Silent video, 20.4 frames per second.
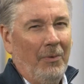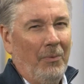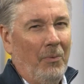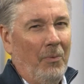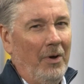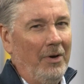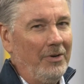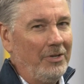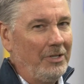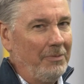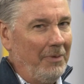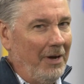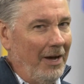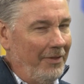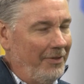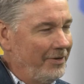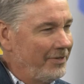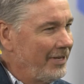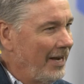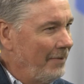What are some
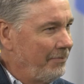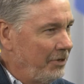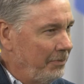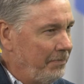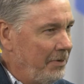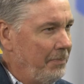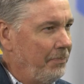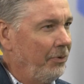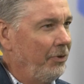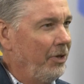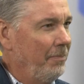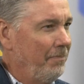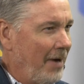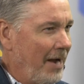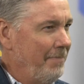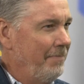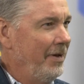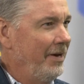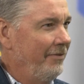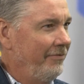other types of people that
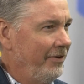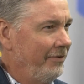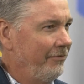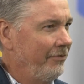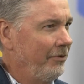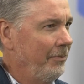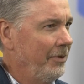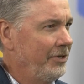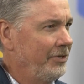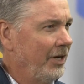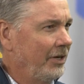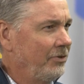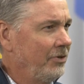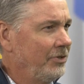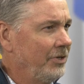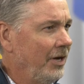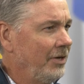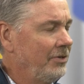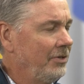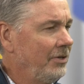might benefit from this
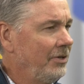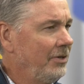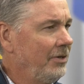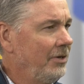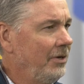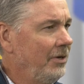exercise?